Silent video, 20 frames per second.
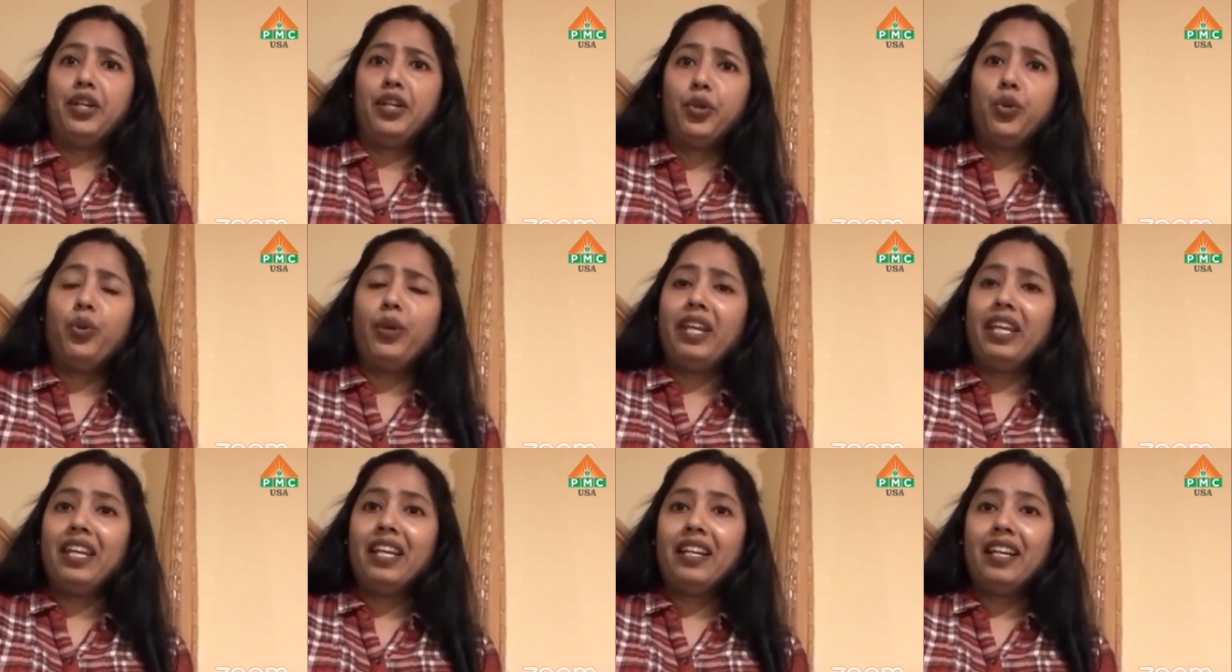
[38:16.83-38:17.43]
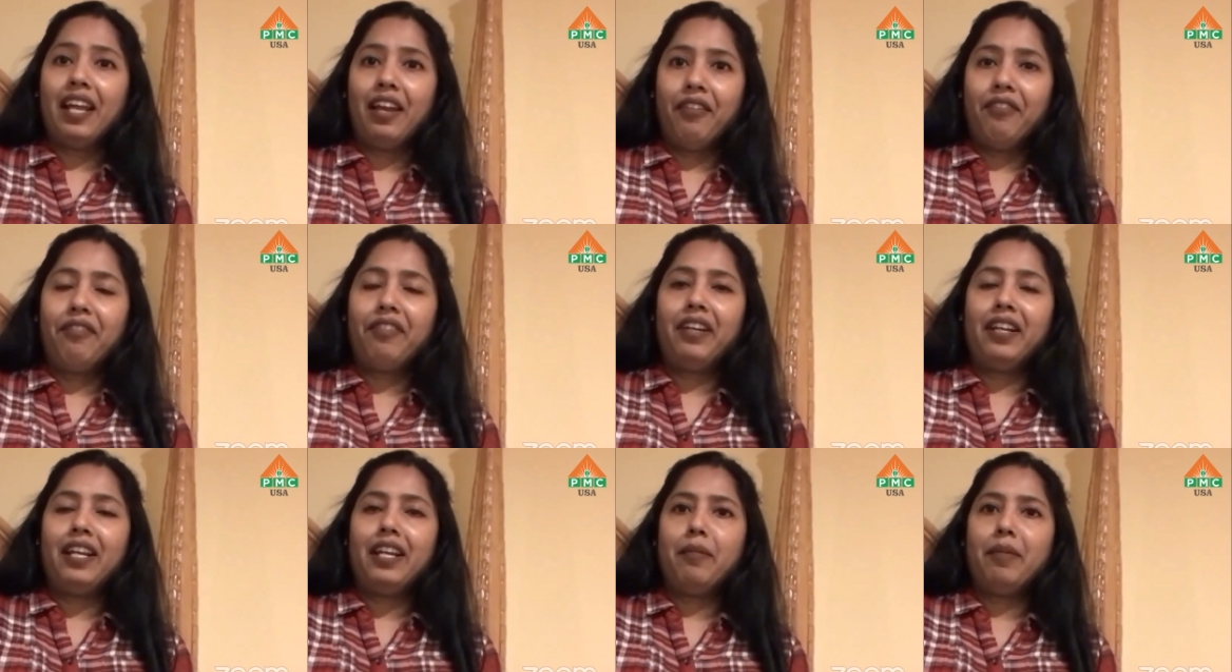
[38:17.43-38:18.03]
And doing it
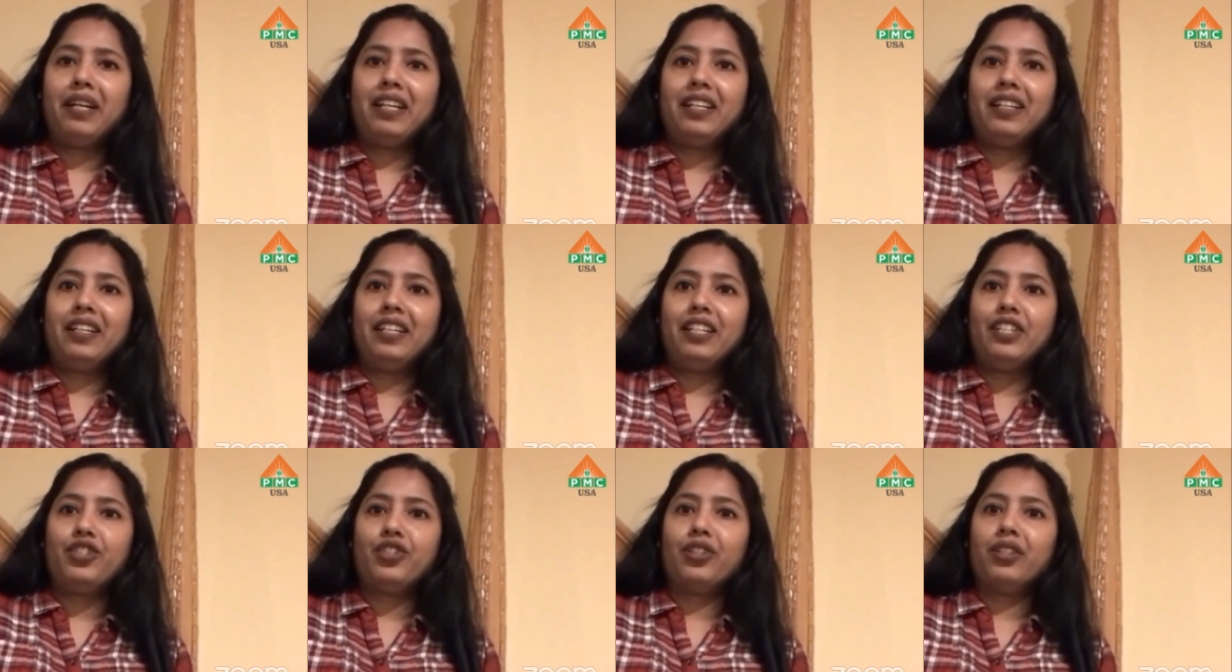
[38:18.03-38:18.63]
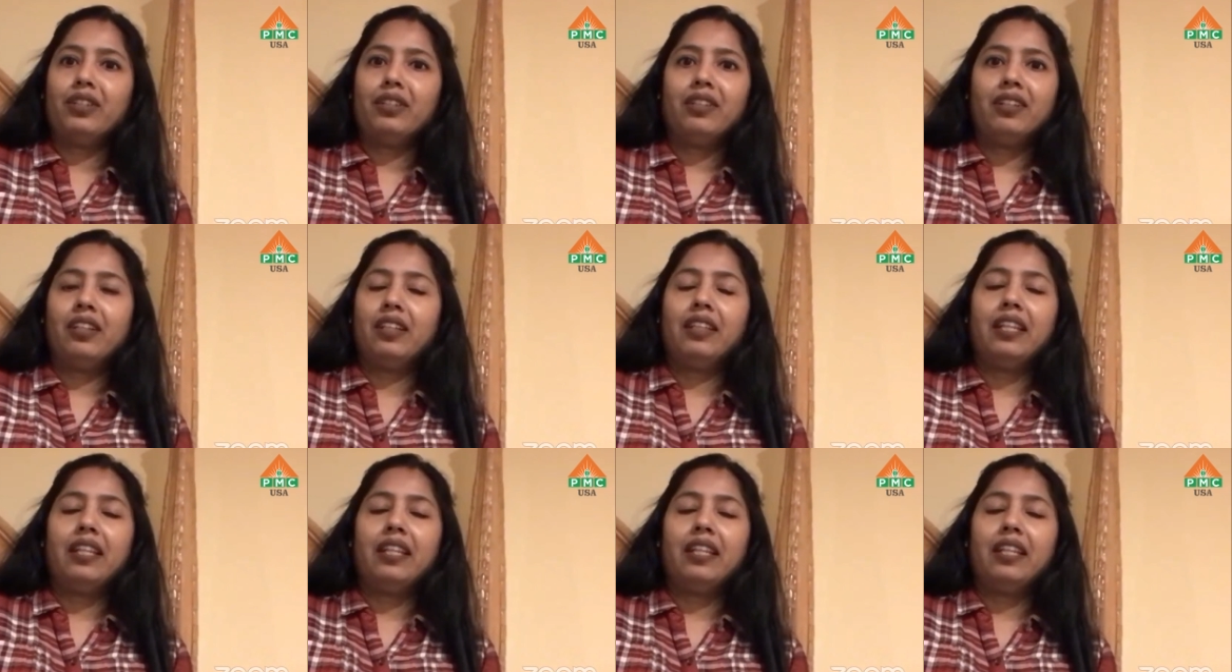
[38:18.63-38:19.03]
every day, meditation,